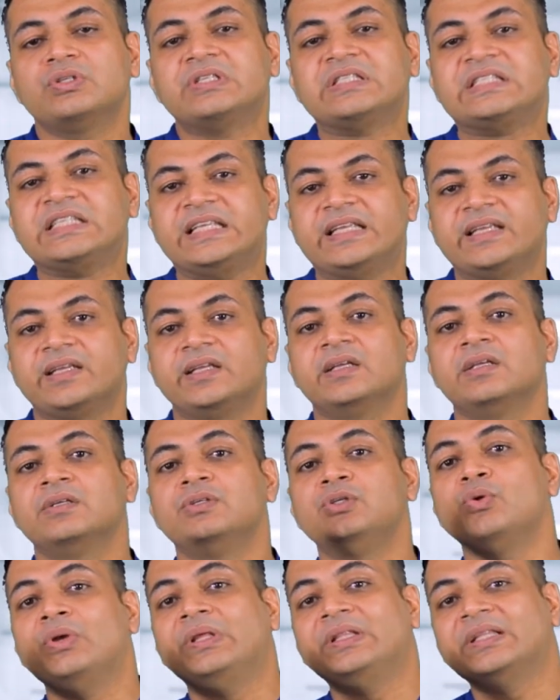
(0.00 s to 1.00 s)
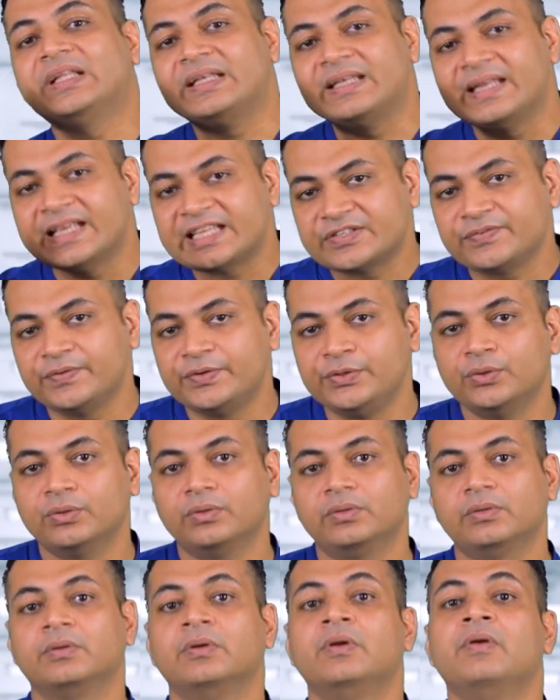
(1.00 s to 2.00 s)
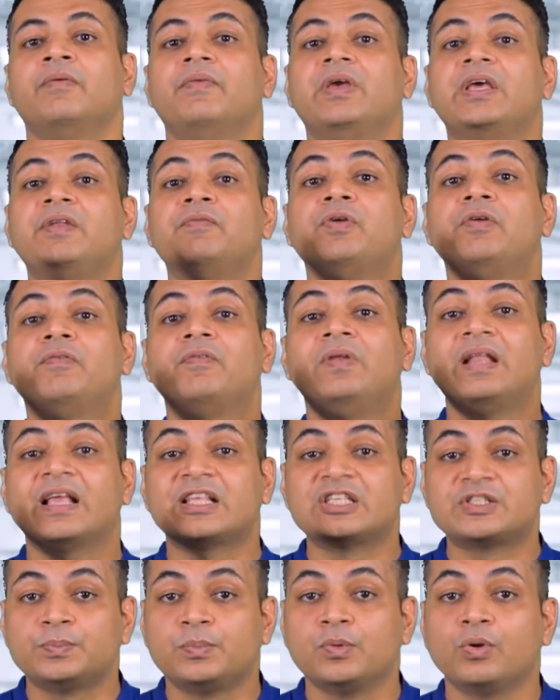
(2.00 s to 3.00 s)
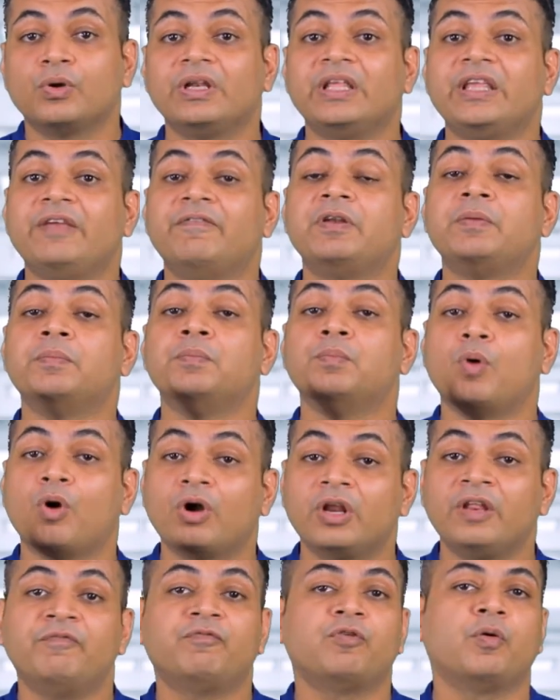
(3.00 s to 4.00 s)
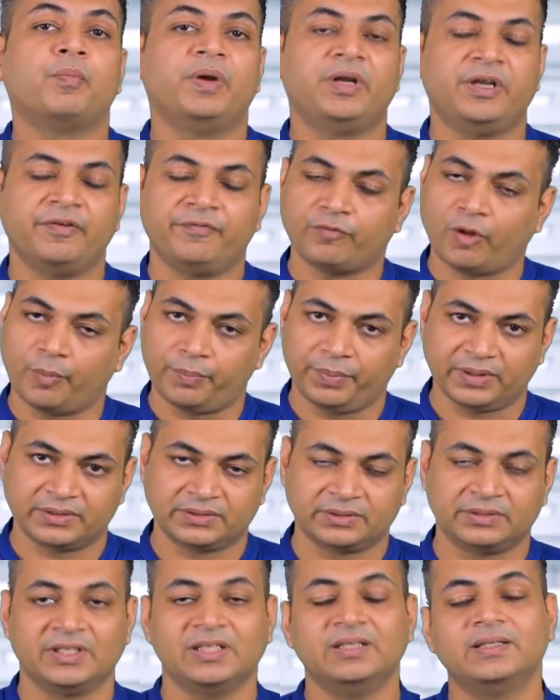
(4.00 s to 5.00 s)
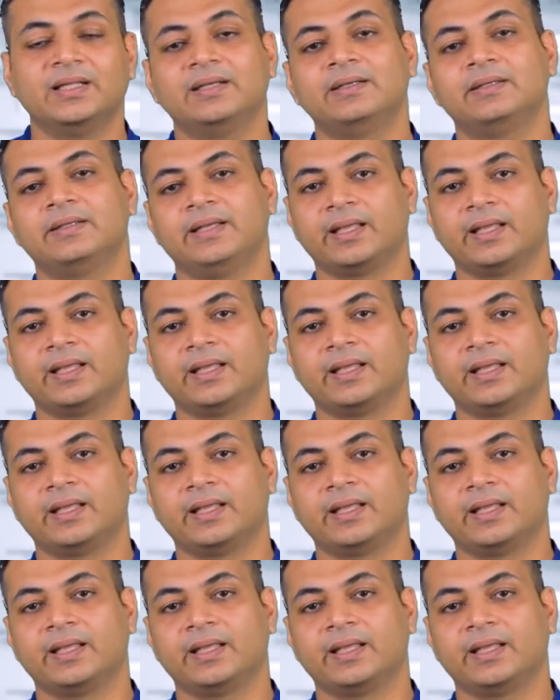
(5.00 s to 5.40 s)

to seeing you in the next video where we will explore even more informative topics. Till then,